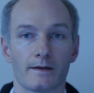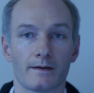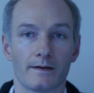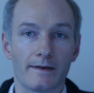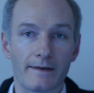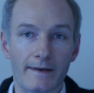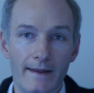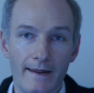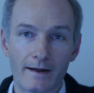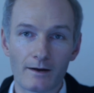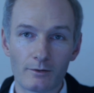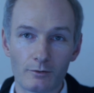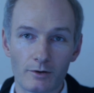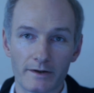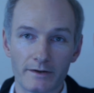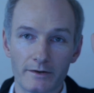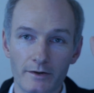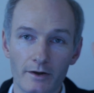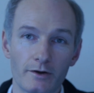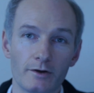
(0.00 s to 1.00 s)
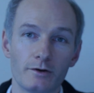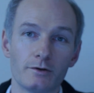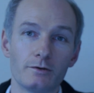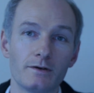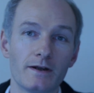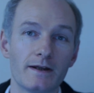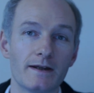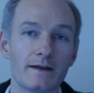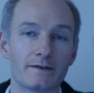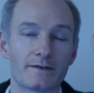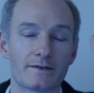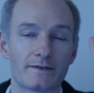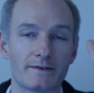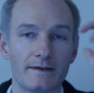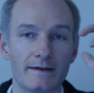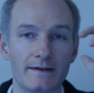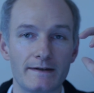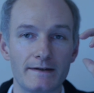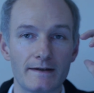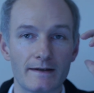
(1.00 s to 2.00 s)
Now I know it's
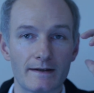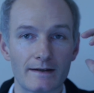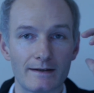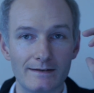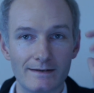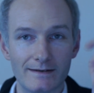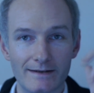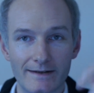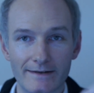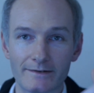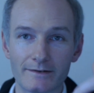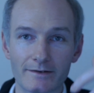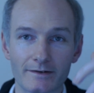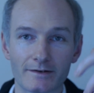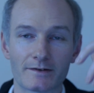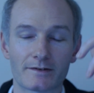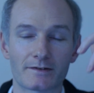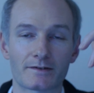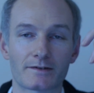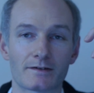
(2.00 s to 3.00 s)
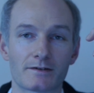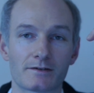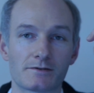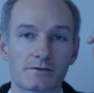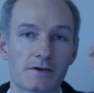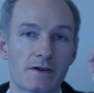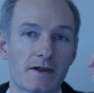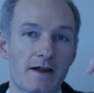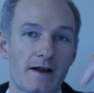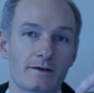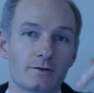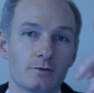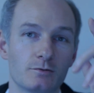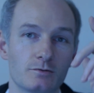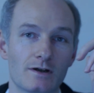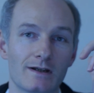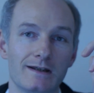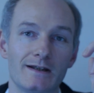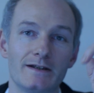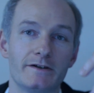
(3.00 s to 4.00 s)
the Linux channel
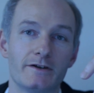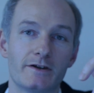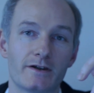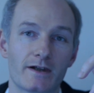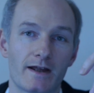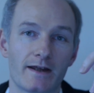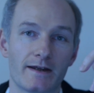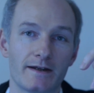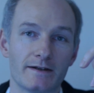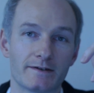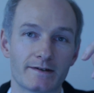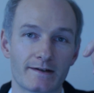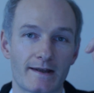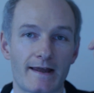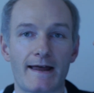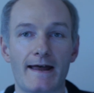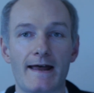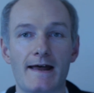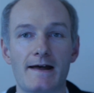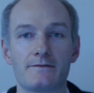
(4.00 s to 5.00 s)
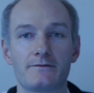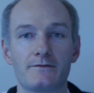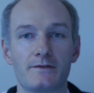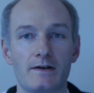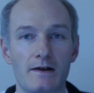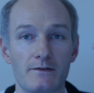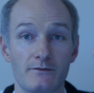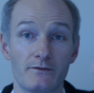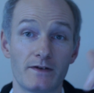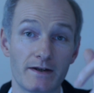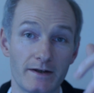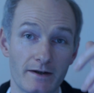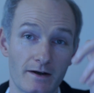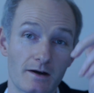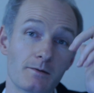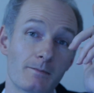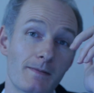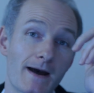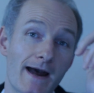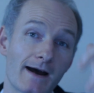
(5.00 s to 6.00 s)
cliche to have a video
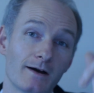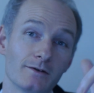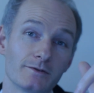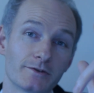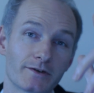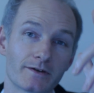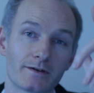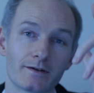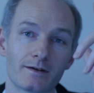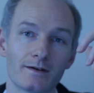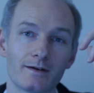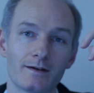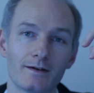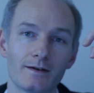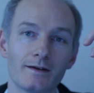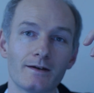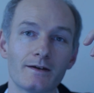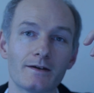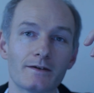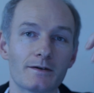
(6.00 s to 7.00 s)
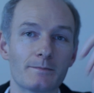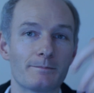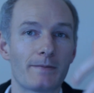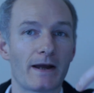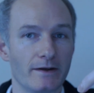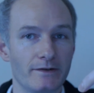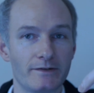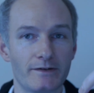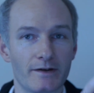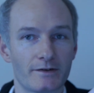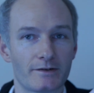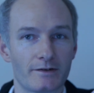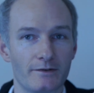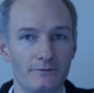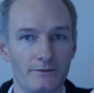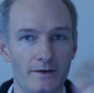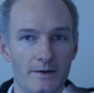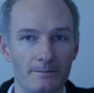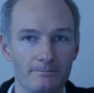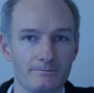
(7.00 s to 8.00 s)
about the basics of
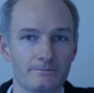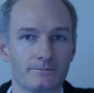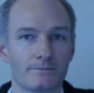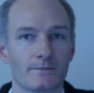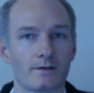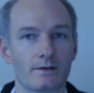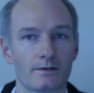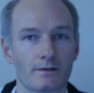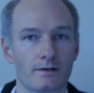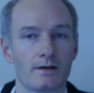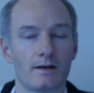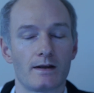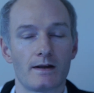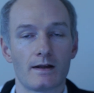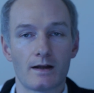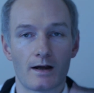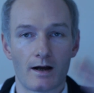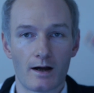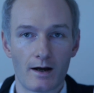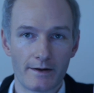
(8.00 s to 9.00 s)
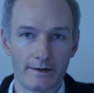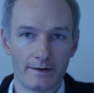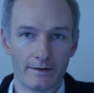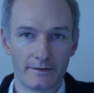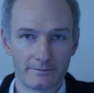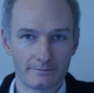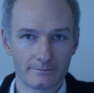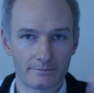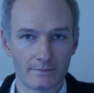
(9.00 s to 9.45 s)
Vim. I know.